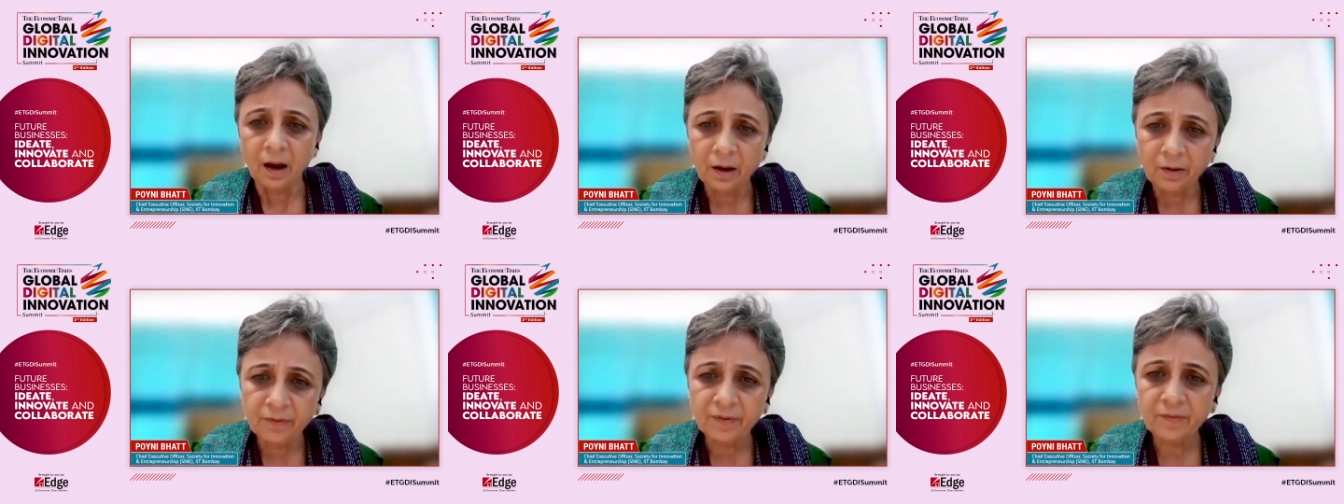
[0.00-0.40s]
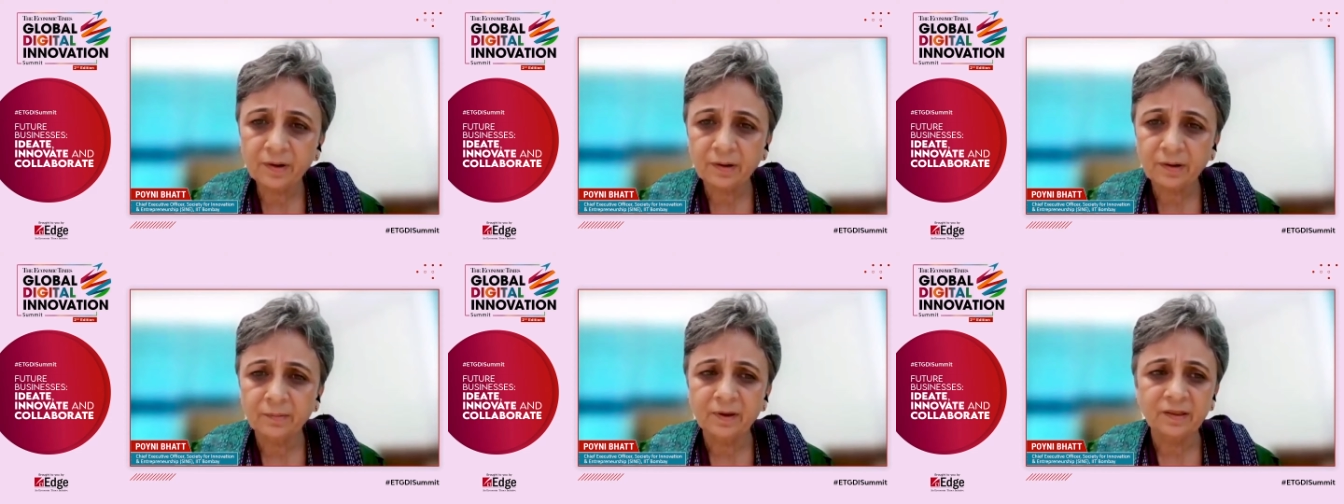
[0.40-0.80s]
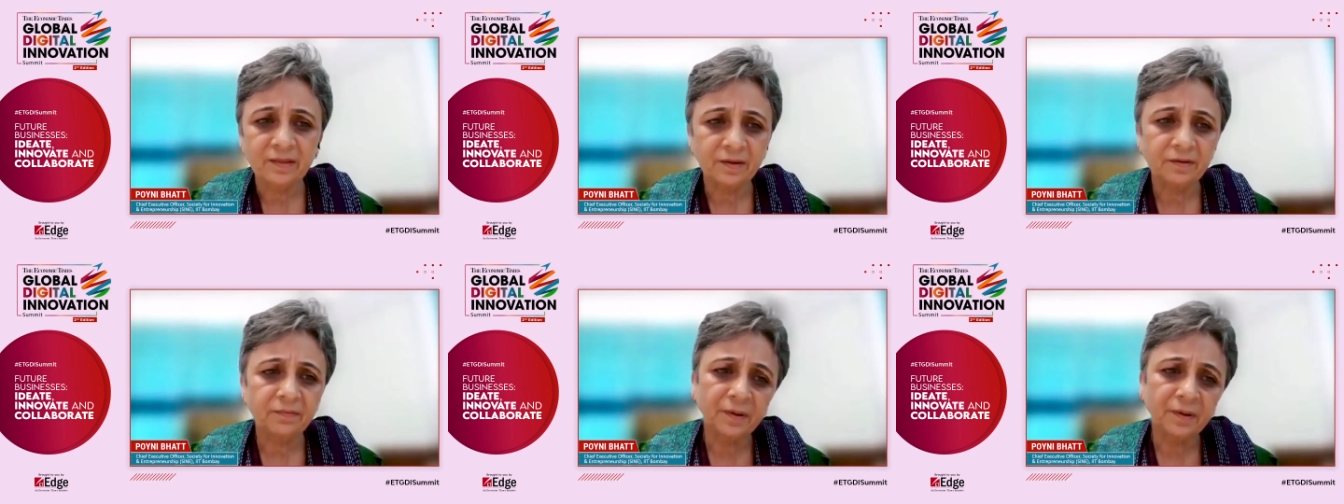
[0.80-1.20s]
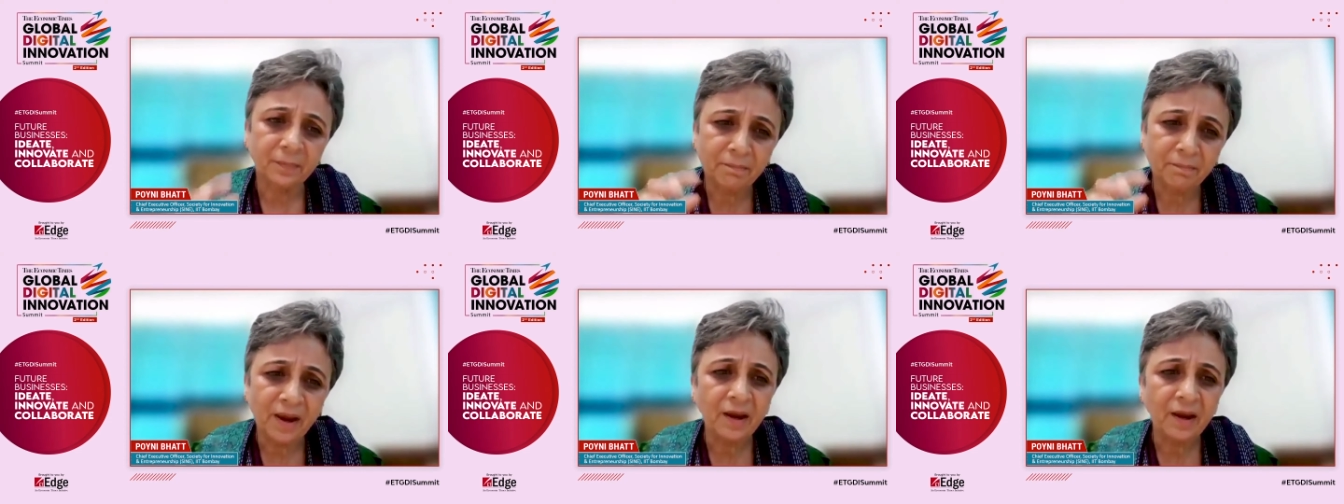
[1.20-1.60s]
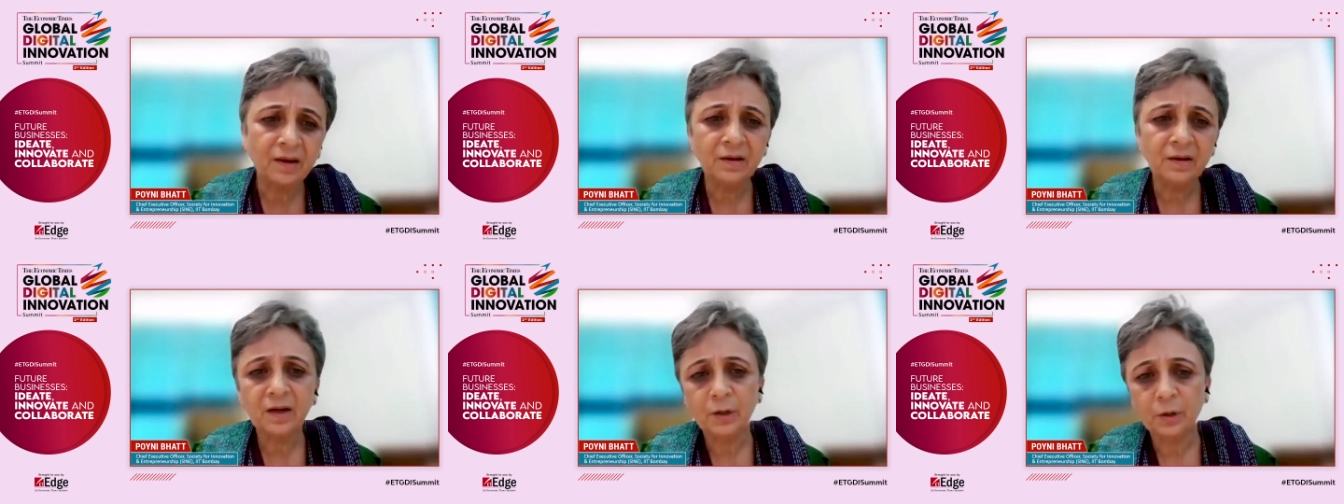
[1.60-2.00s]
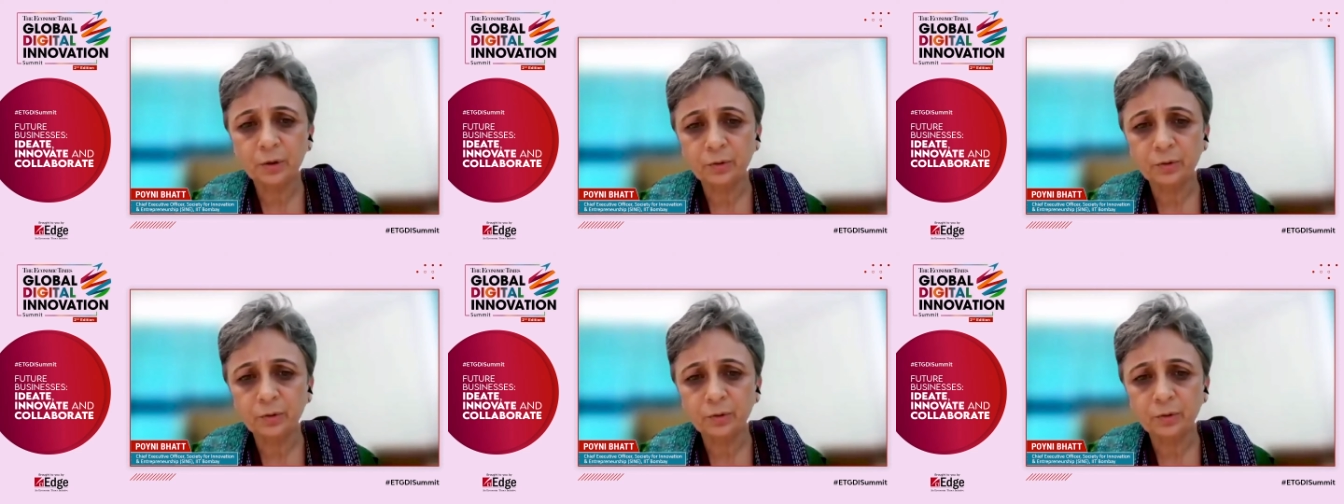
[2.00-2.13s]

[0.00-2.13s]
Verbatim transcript: However, they were mainly